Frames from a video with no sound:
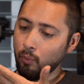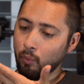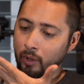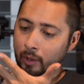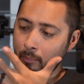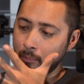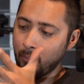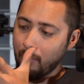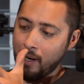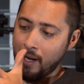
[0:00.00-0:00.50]
of
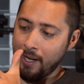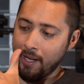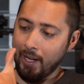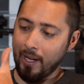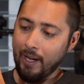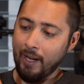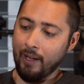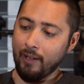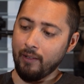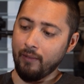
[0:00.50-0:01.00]
where my
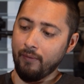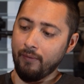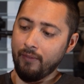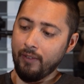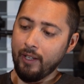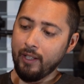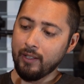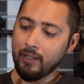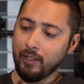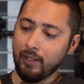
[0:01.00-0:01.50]
hand
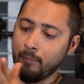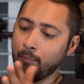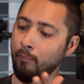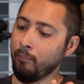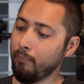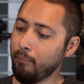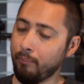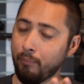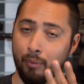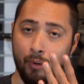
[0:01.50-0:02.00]
fits.
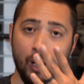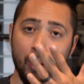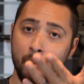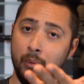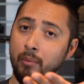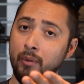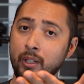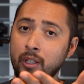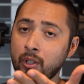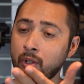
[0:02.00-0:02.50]

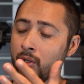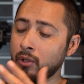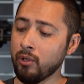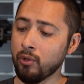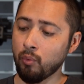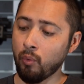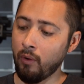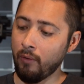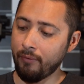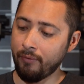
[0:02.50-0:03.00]
Probably
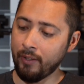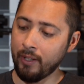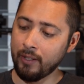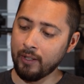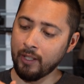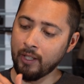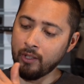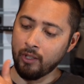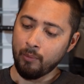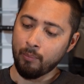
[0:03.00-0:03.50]
yours won't fit
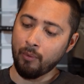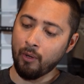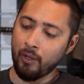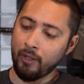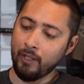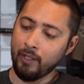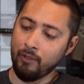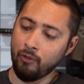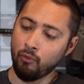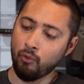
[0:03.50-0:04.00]
there. You
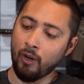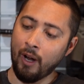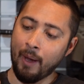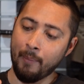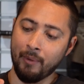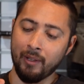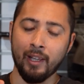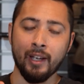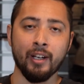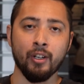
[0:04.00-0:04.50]
probably
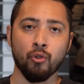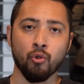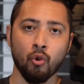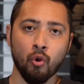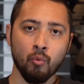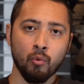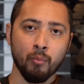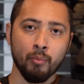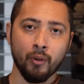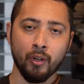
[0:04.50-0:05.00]
grab it like a
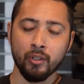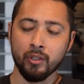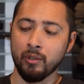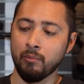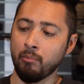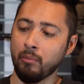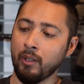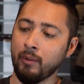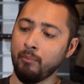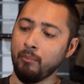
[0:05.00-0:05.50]
normal
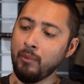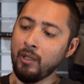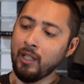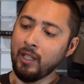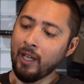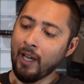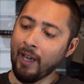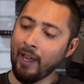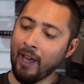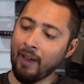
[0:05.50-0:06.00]
person, but
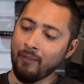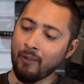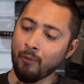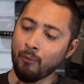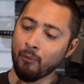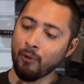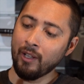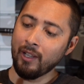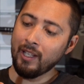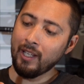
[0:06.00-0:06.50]
me, I have a
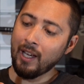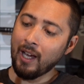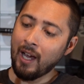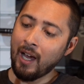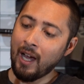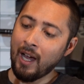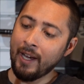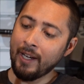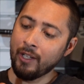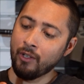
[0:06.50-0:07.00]
really
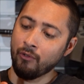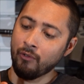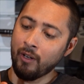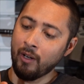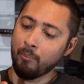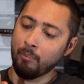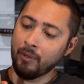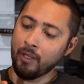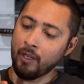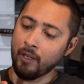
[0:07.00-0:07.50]
high
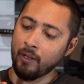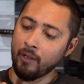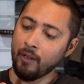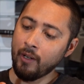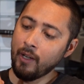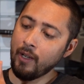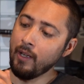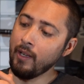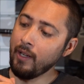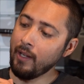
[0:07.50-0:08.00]
grip here,
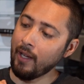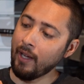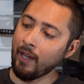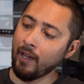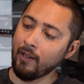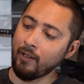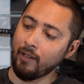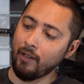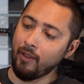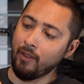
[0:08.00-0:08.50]

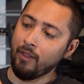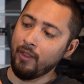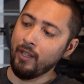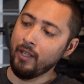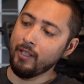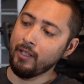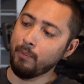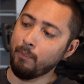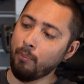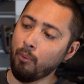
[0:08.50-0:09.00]
and
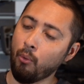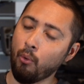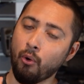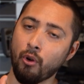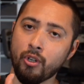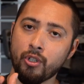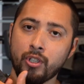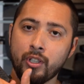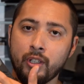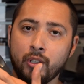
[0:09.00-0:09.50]
this
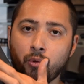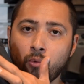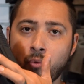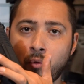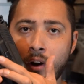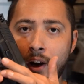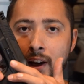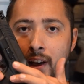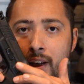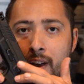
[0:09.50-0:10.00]
portion
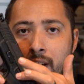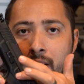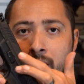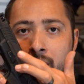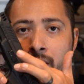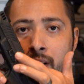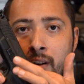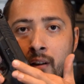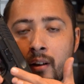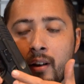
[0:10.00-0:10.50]
right
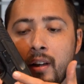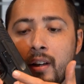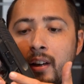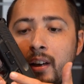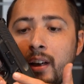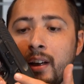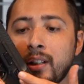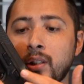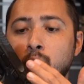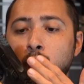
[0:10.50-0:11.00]
here
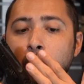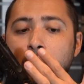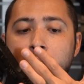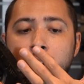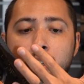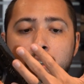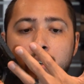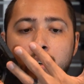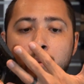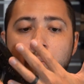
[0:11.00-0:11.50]
is
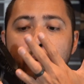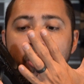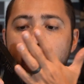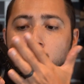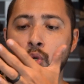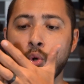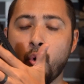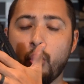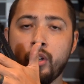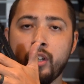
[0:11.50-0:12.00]
where a
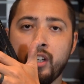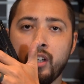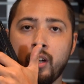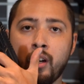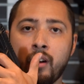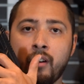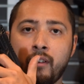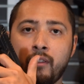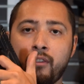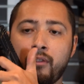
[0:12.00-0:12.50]
majority
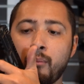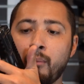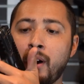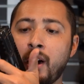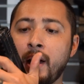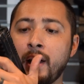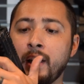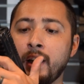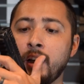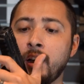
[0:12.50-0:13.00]
of
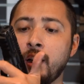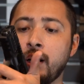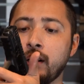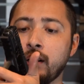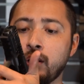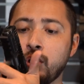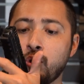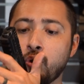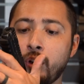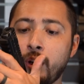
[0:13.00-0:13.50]
my
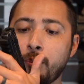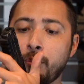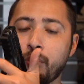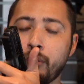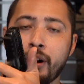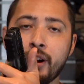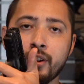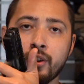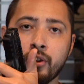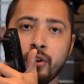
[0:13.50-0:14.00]
grip
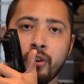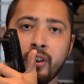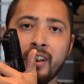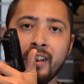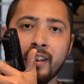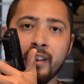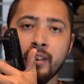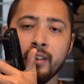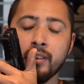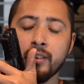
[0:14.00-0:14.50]
pressure
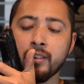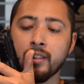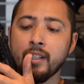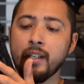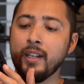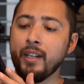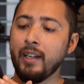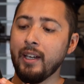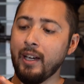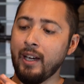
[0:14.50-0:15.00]
is,
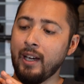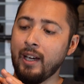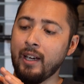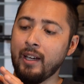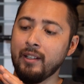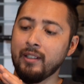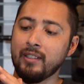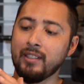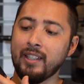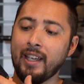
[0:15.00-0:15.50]

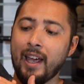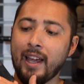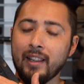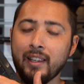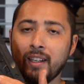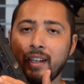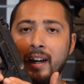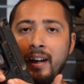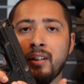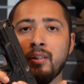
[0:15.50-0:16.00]
and
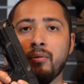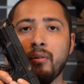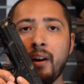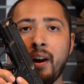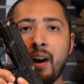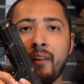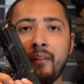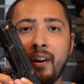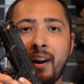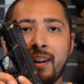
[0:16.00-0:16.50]
sadly I don't
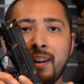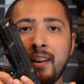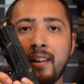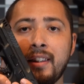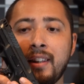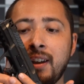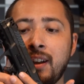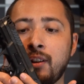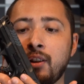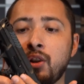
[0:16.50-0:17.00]
have
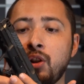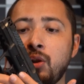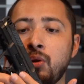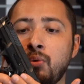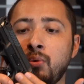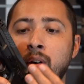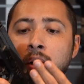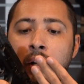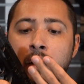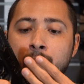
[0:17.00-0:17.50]
anything
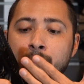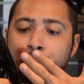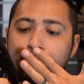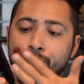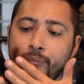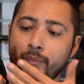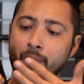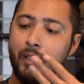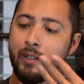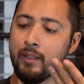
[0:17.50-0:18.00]
to
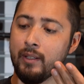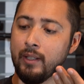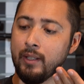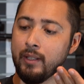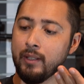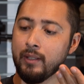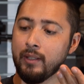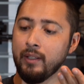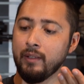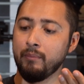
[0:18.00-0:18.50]

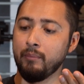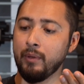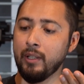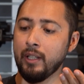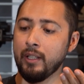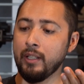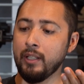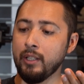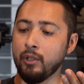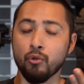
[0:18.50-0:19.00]
give me
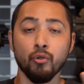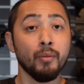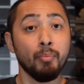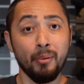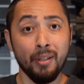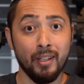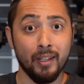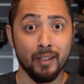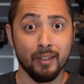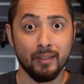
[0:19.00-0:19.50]
any
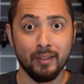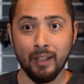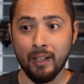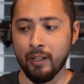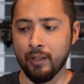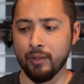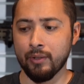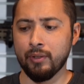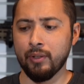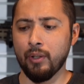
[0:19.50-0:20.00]
grippiness
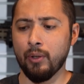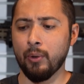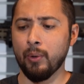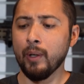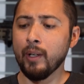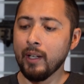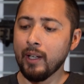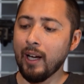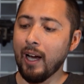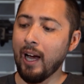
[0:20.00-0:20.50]
there.
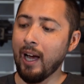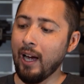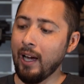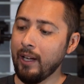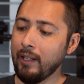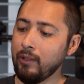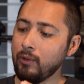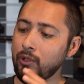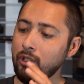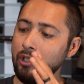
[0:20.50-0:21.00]
So
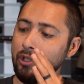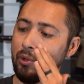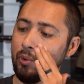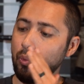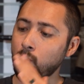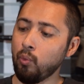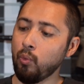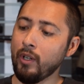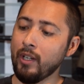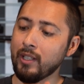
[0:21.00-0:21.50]
I just
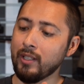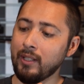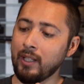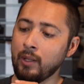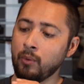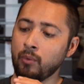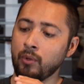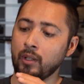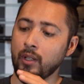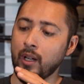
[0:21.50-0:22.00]
wish
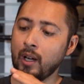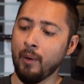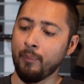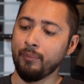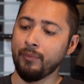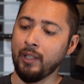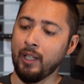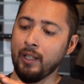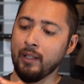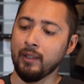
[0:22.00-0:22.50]
they would
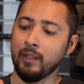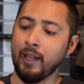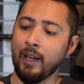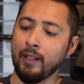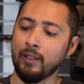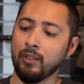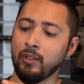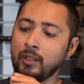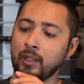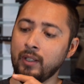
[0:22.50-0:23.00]
update
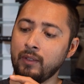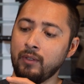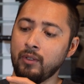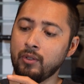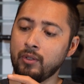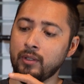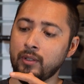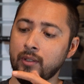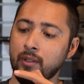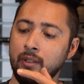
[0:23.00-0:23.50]
that to give you
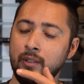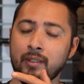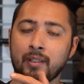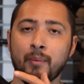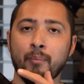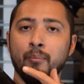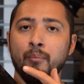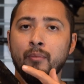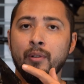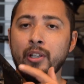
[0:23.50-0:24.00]

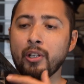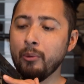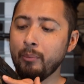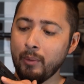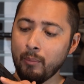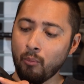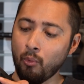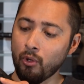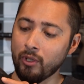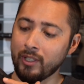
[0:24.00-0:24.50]
some little
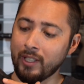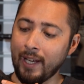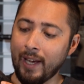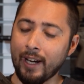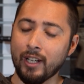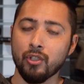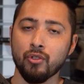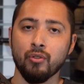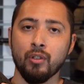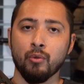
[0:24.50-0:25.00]
bit more
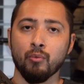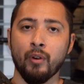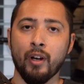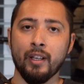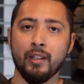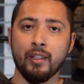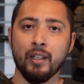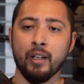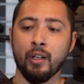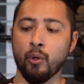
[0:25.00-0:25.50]
texturing
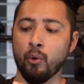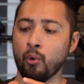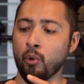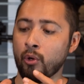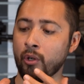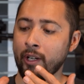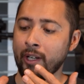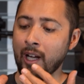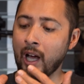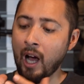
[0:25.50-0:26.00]
right there,
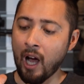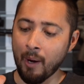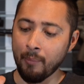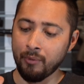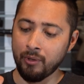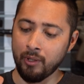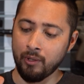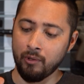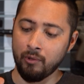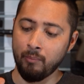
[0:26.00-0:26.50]
or an
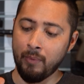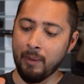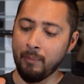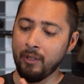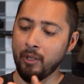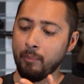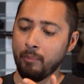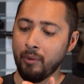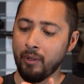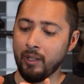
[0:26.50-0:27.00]
option to
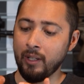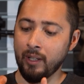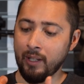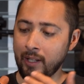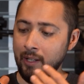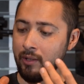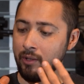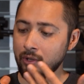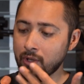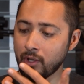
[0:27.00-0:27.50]
maybe to put an
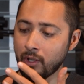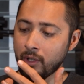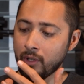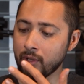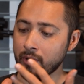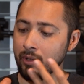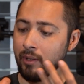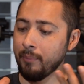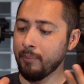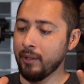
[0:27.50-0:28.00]
insert
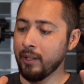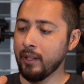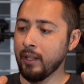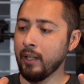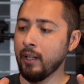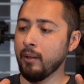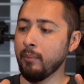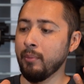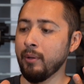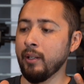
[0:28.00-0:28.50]
or something
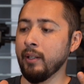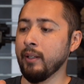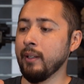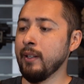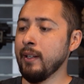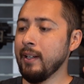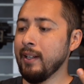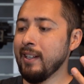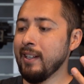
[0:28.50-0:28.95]
there. But